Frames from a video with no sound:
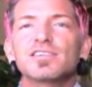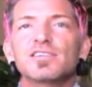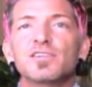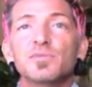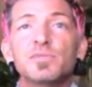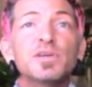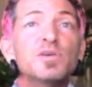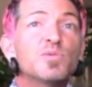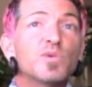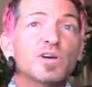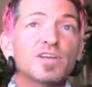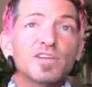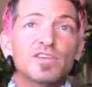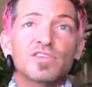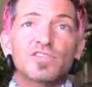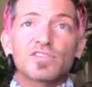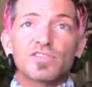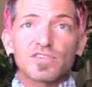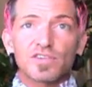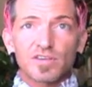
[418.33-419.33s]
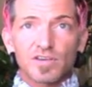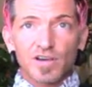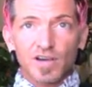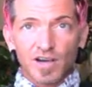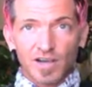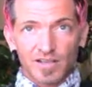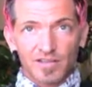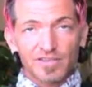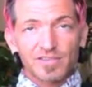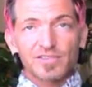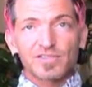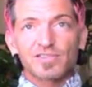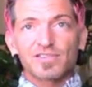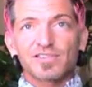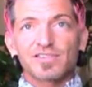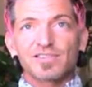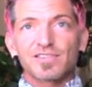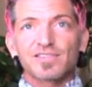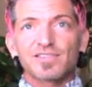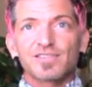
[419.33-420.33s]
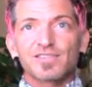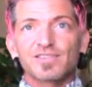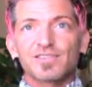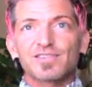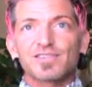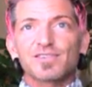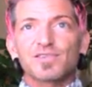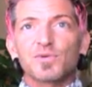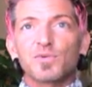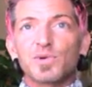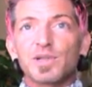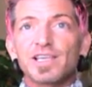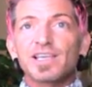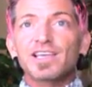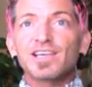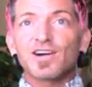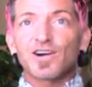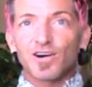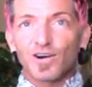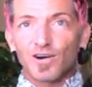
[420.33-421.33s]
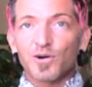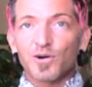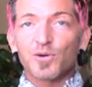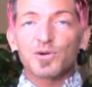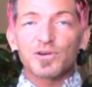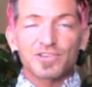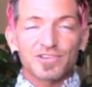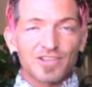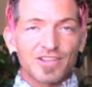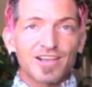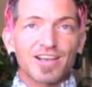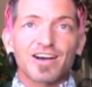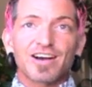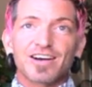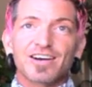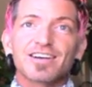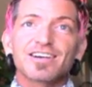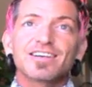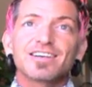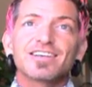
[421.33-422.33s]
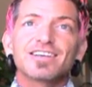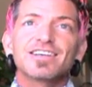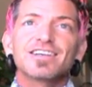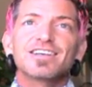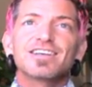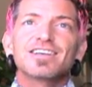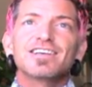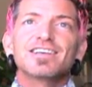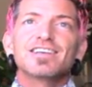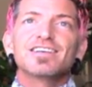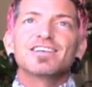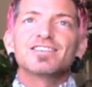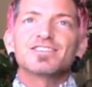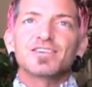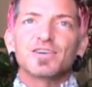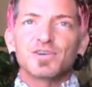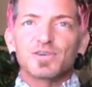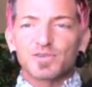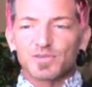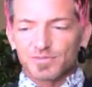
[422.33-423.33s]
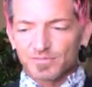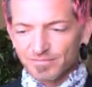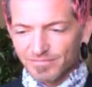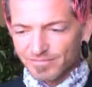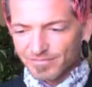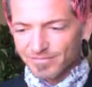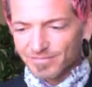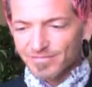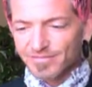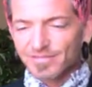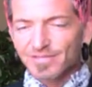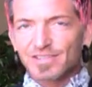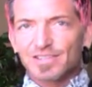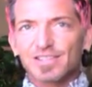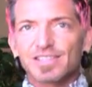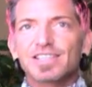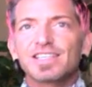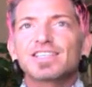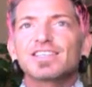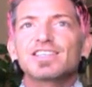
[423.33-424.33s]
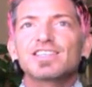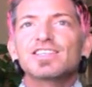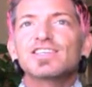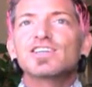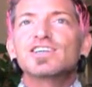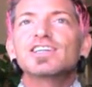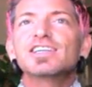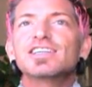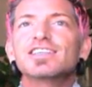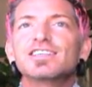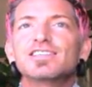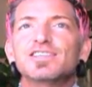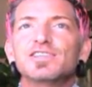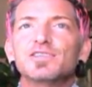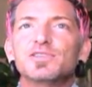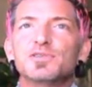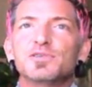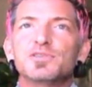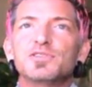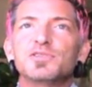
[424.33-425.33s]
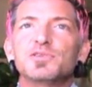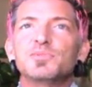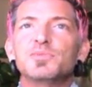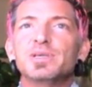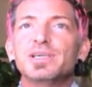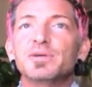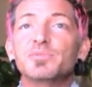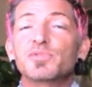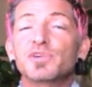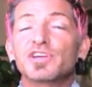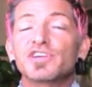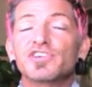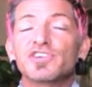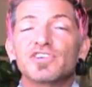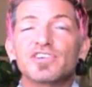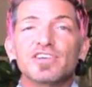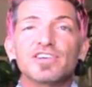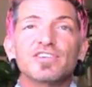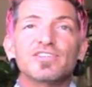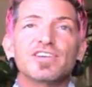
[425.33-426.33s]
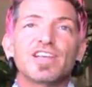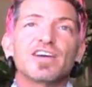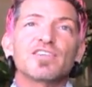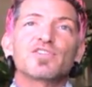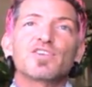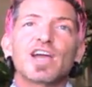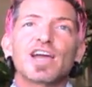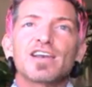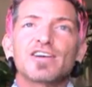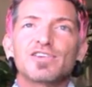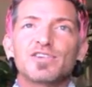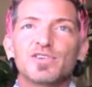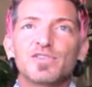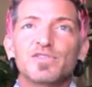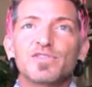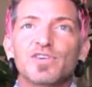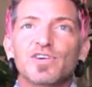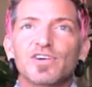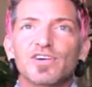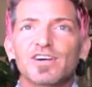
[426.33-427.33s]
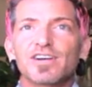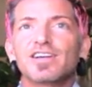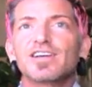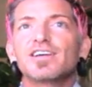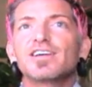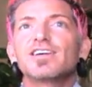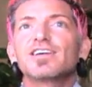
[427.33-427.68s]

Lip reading: The big one is us. We always there. So learning to be appreciative and have gratitude for